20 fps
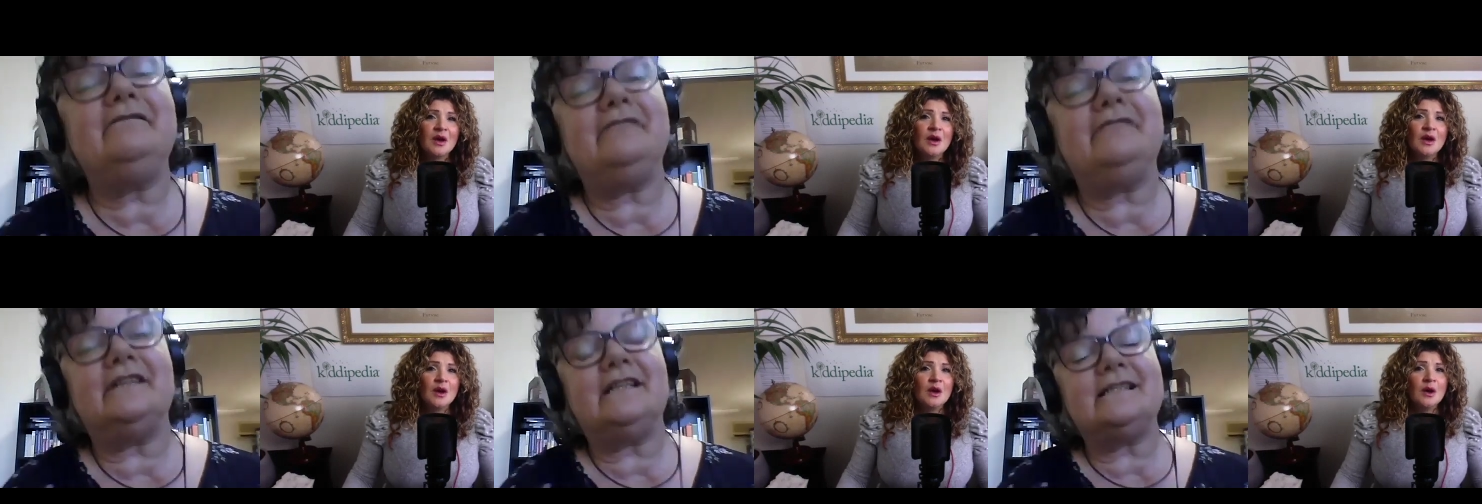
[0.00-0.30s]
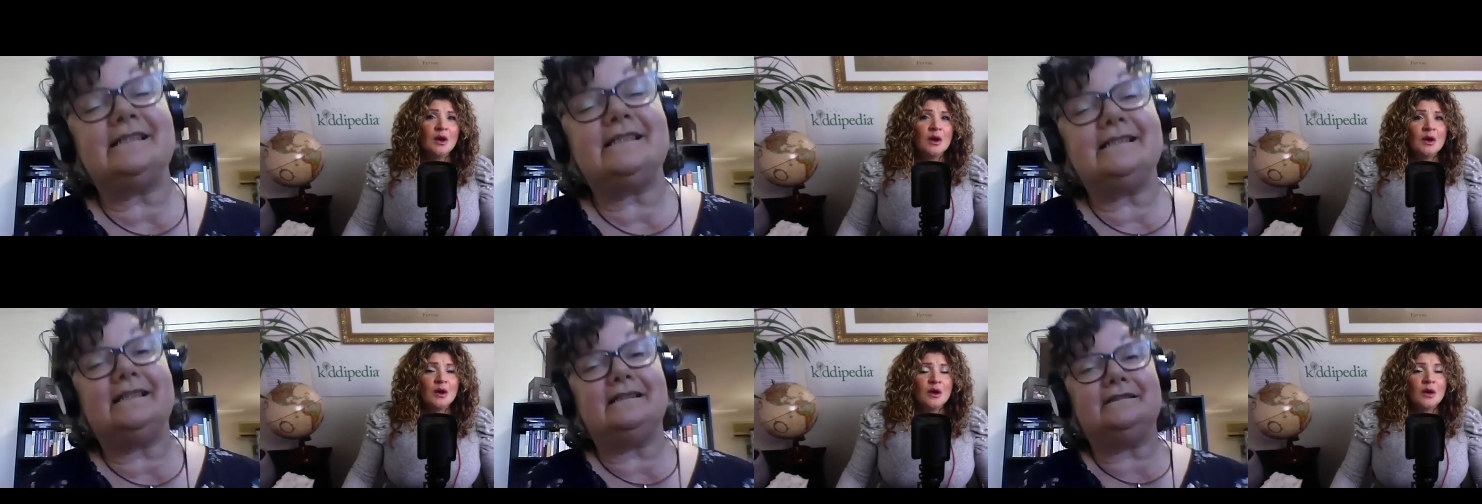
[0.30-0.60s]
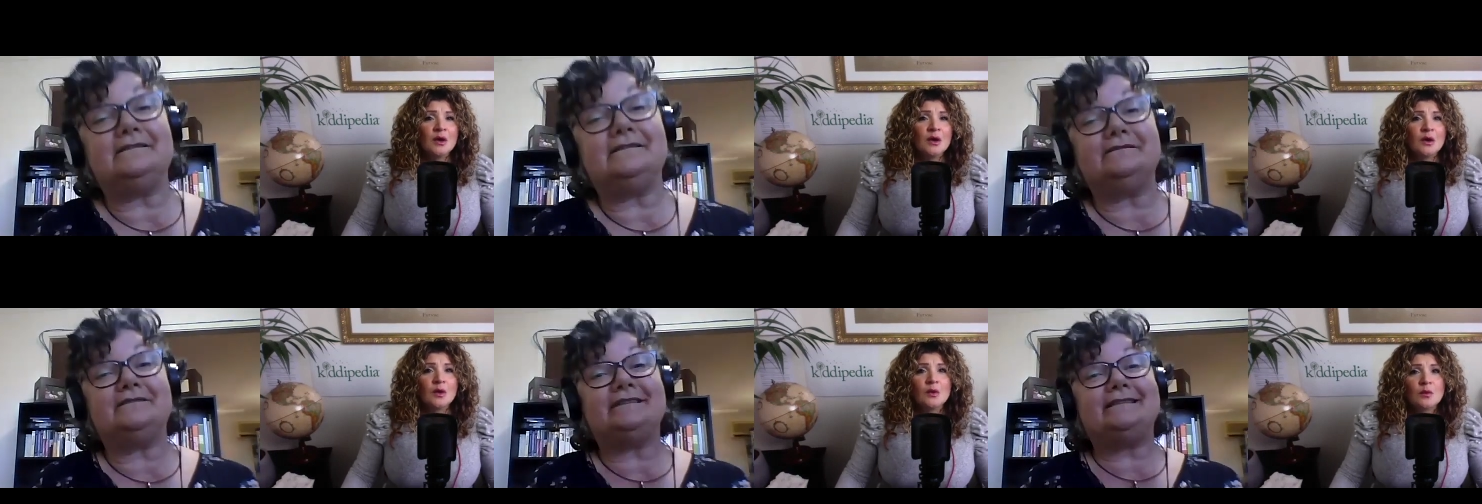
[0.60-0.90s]

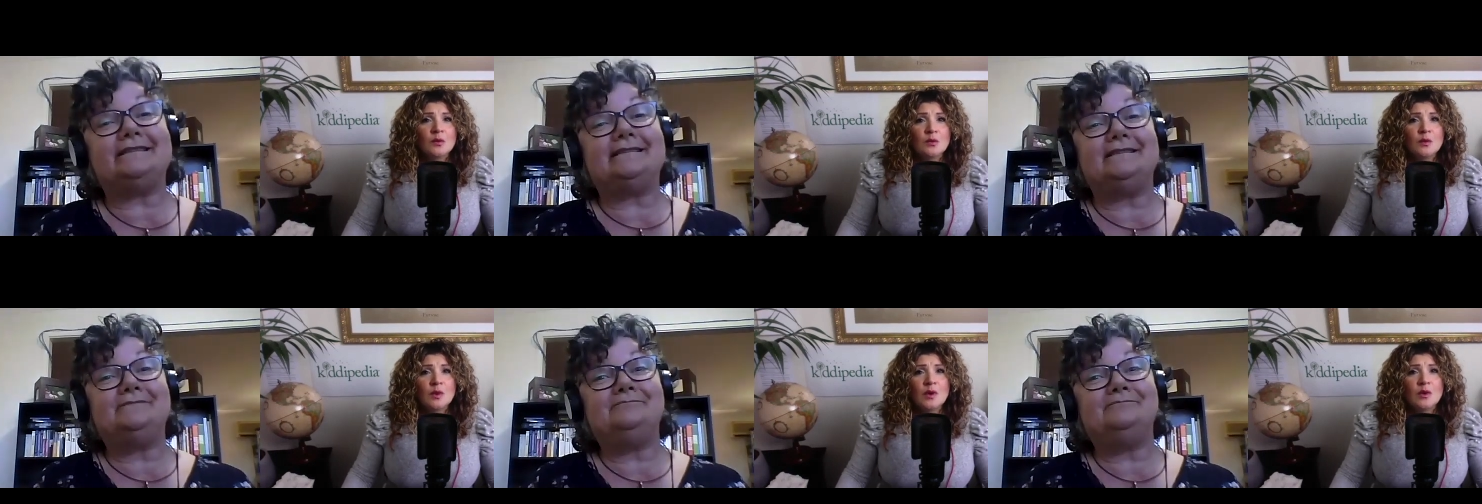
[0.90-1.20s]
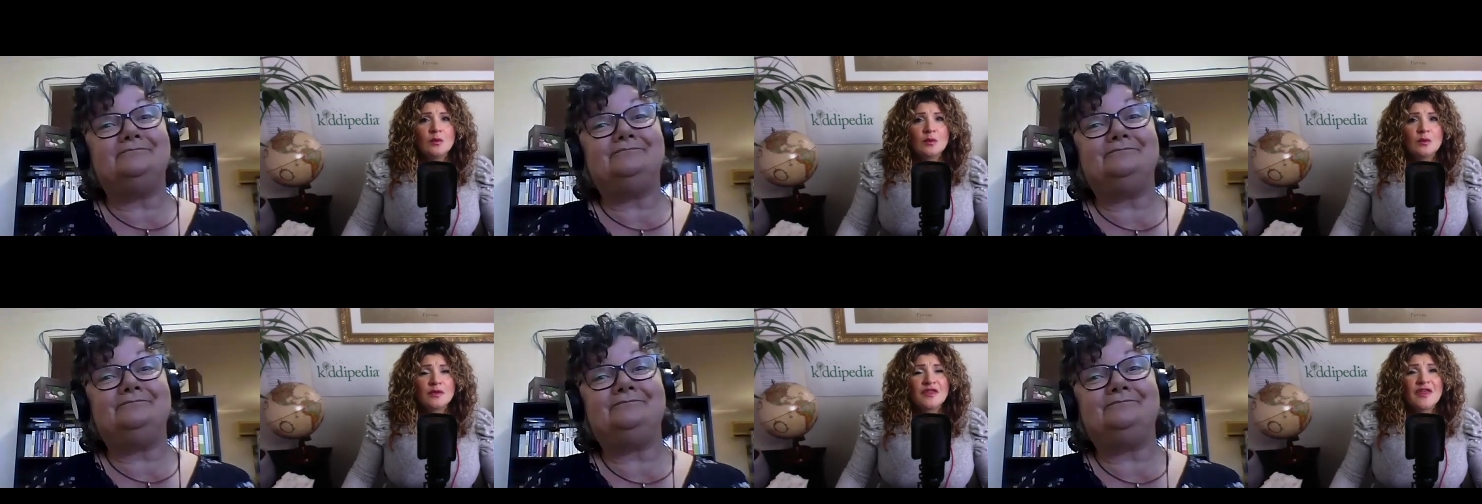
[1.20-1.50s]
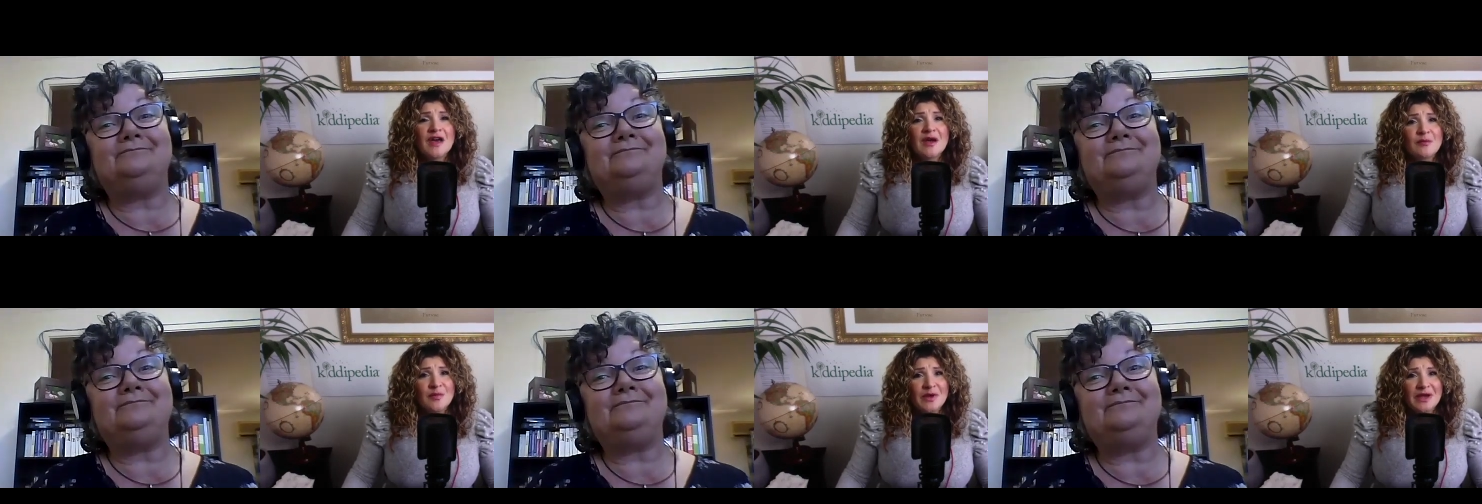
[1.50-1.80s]
Speaker 1: ourselves. Well,
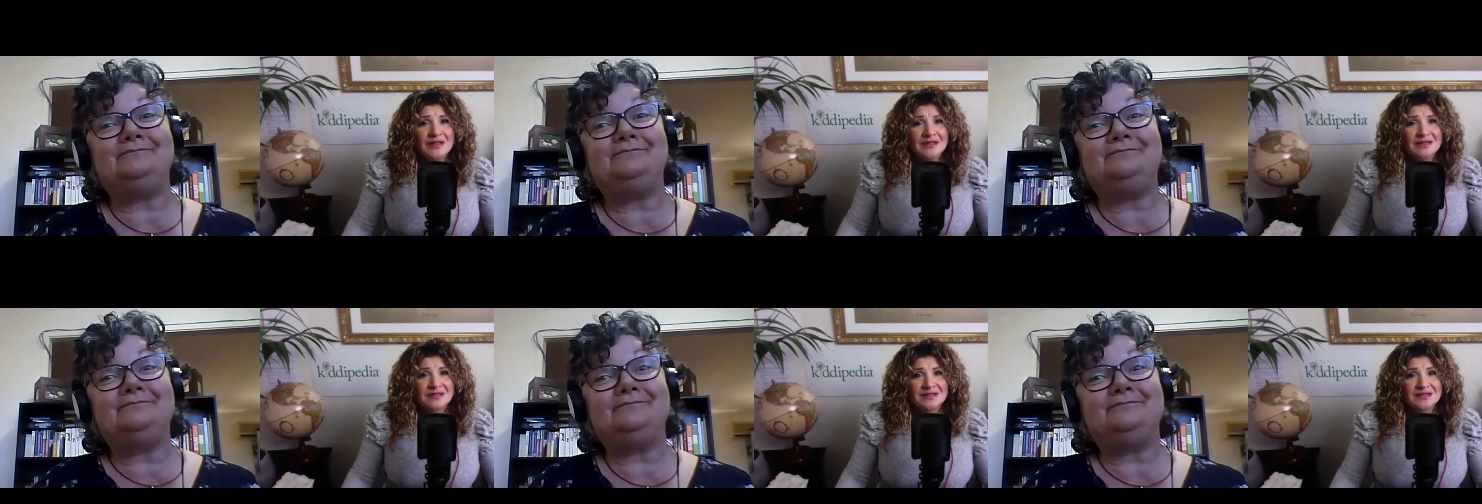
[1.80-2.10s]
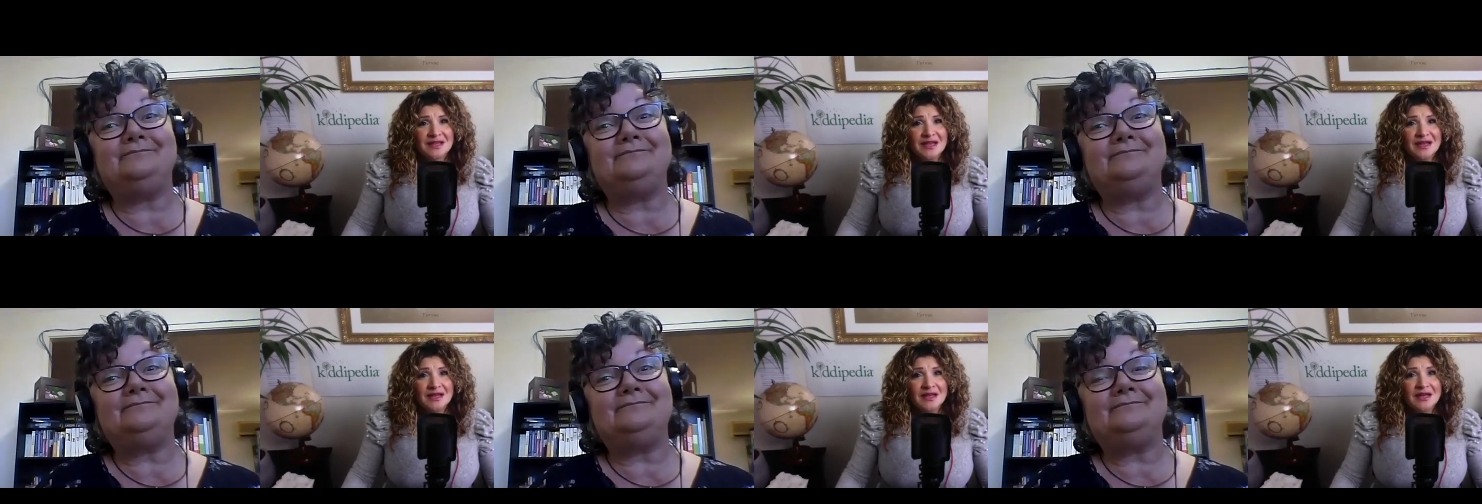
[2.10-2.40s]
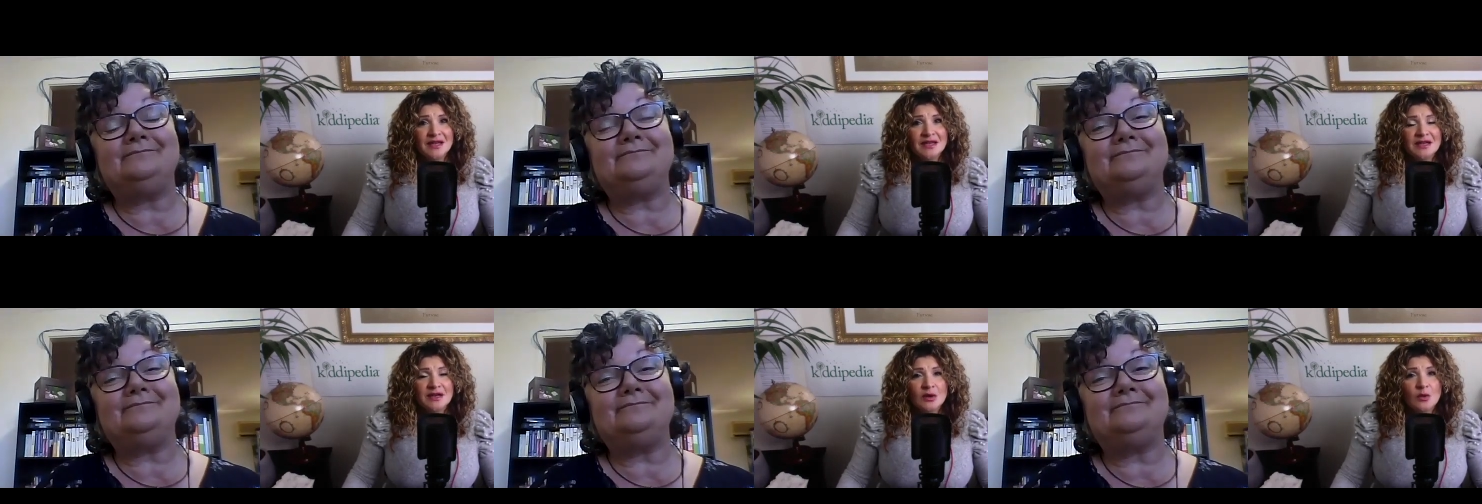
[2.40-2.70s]
that being said,
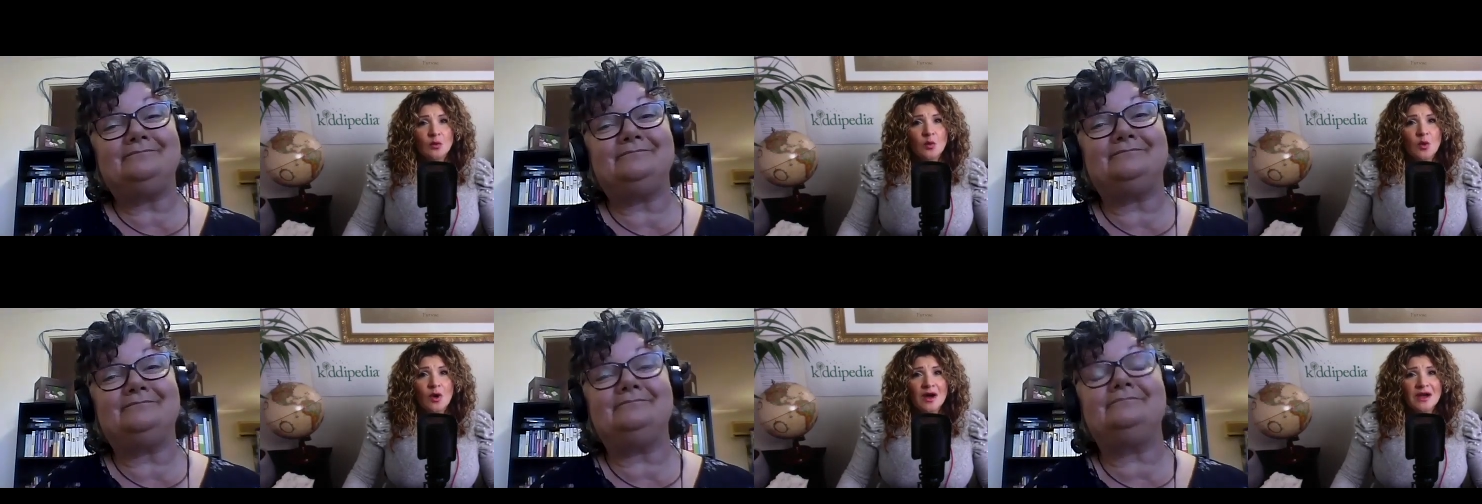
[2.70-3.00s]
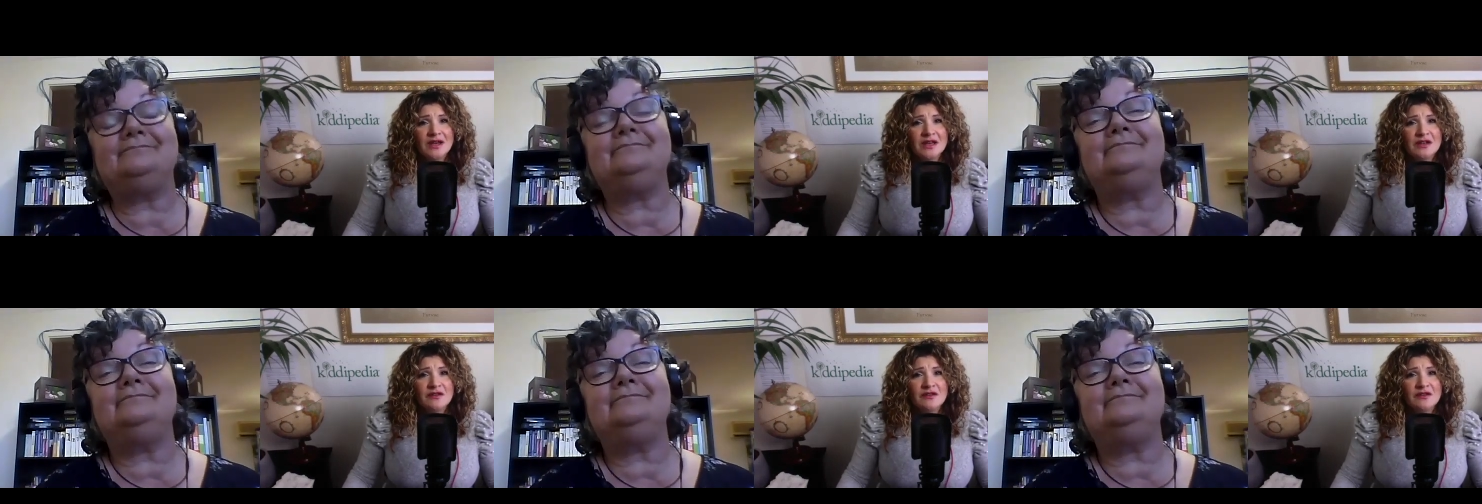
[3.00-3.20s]
you know, why do you